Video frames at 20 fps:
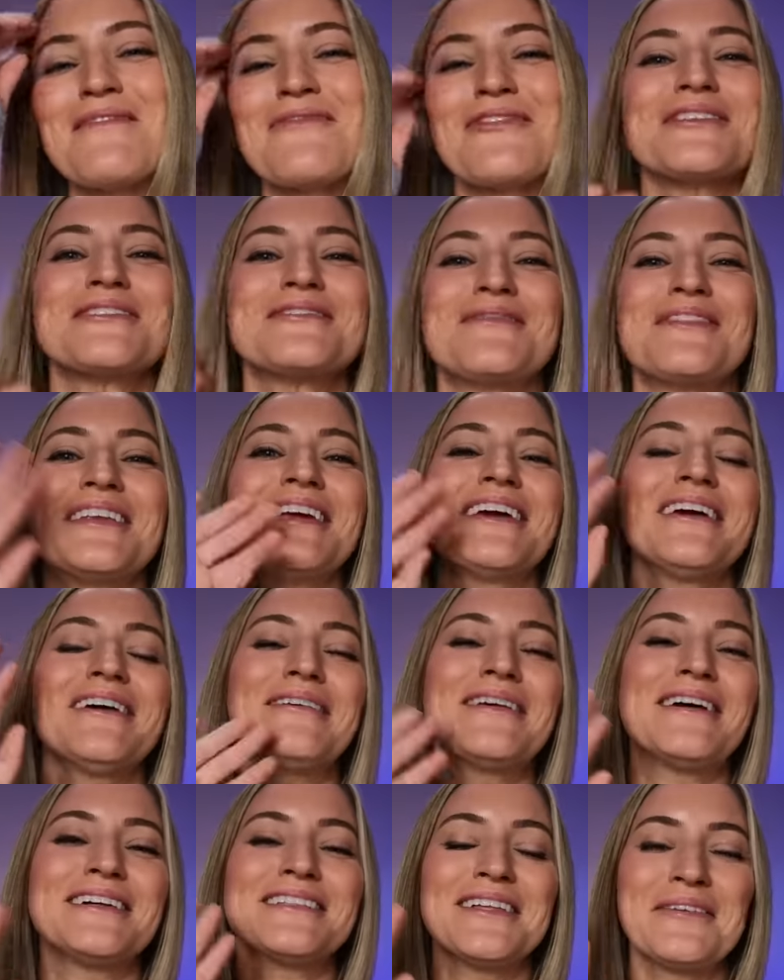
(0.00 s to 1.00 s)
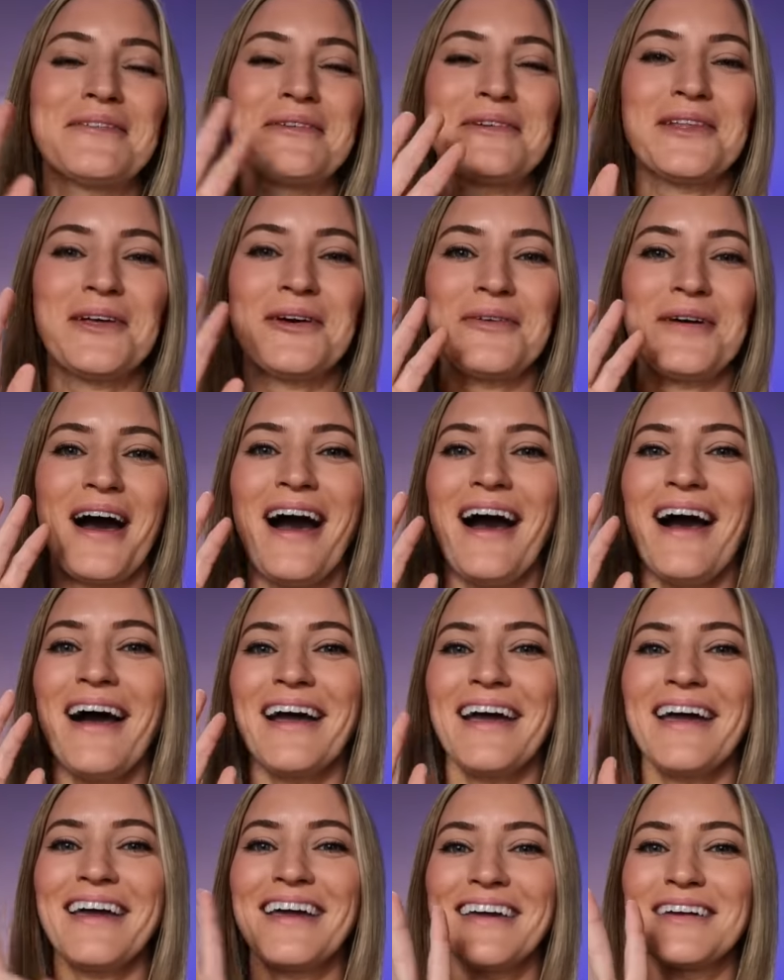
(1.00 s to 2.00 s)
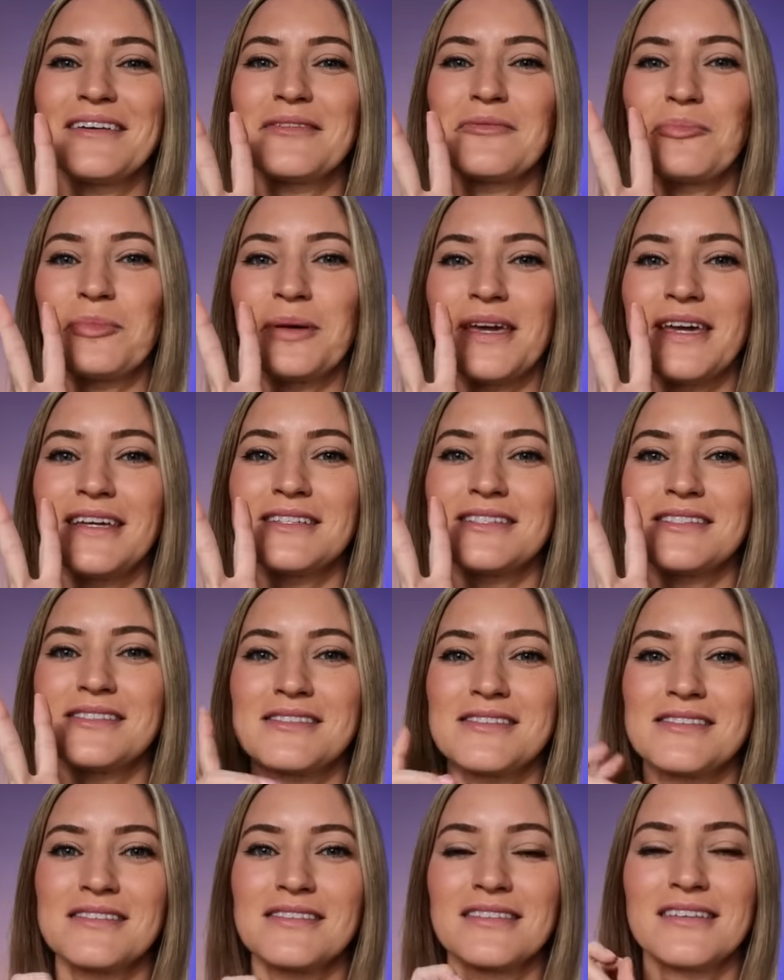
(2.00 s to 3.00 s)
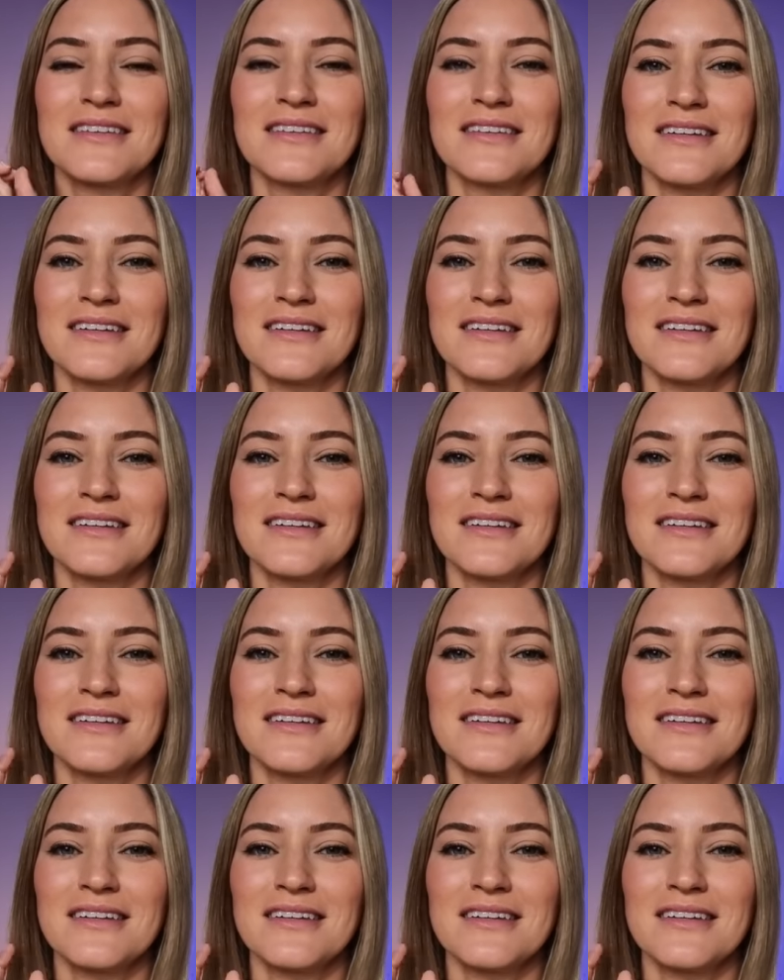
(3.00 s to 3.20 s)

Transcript: my first video. Hello, hello, hi. Peace.